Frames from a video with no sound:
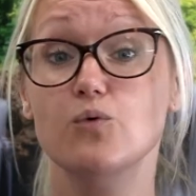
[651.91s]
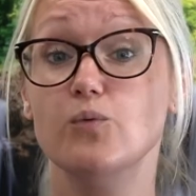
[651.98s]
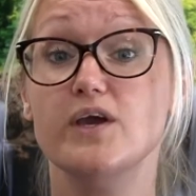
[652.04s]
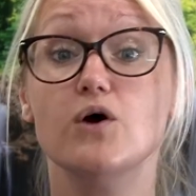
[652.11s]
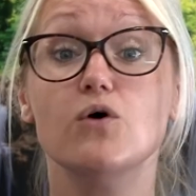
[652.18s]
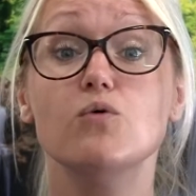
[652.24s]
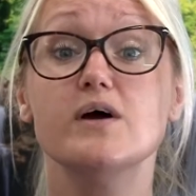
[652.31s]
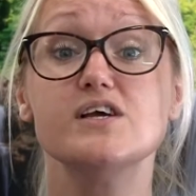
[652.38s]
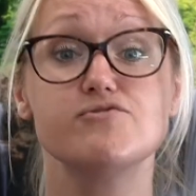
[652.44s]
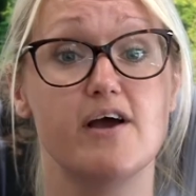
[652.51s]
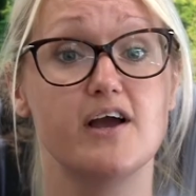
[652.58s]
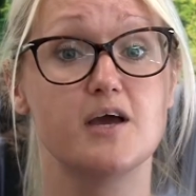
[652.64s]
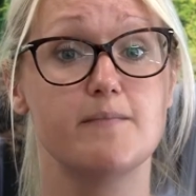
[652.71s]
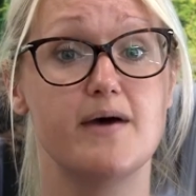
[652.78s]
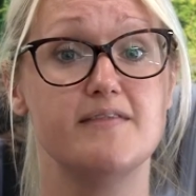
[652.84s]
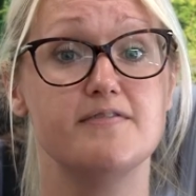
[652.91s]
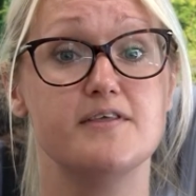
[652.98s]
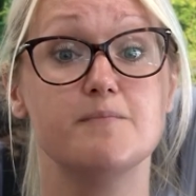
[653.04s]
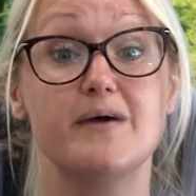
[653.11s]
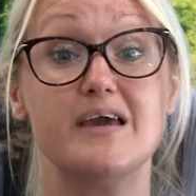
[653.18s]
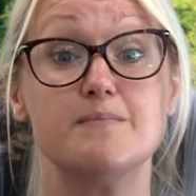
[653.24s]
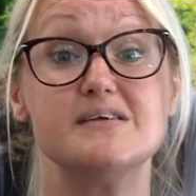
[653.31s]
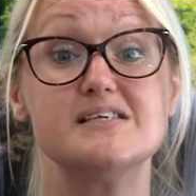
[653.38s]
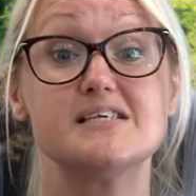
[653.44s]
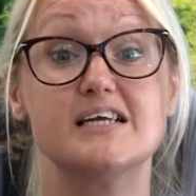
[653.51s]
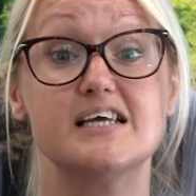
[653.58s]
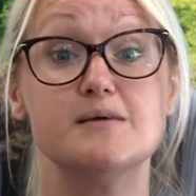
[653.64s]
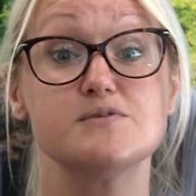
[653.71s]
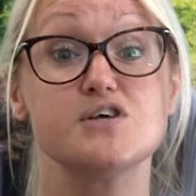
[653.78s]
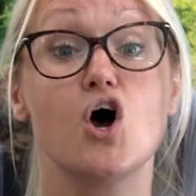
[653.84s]
we always recommend that baby
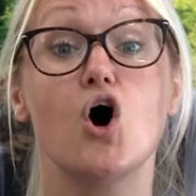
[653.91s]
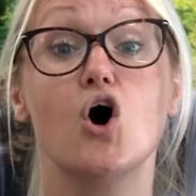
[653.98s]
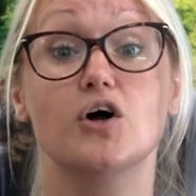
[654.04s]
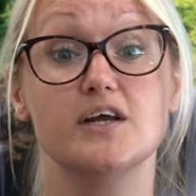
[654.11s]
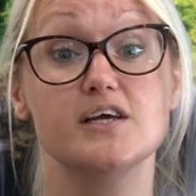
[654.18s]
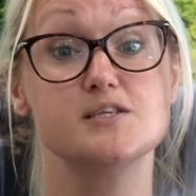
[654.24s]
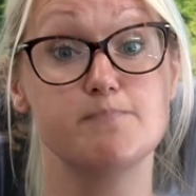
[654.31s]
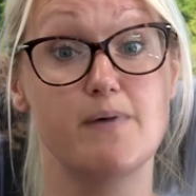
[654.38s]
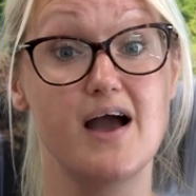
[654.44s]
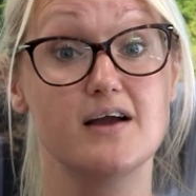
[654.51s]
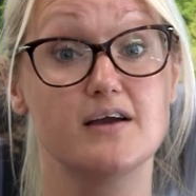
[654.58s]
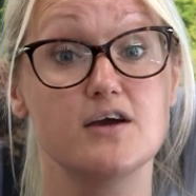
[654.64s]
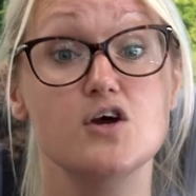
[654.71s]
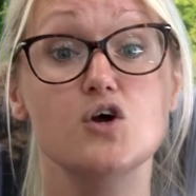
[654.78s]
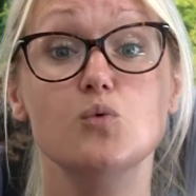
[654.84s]
sleeps on its back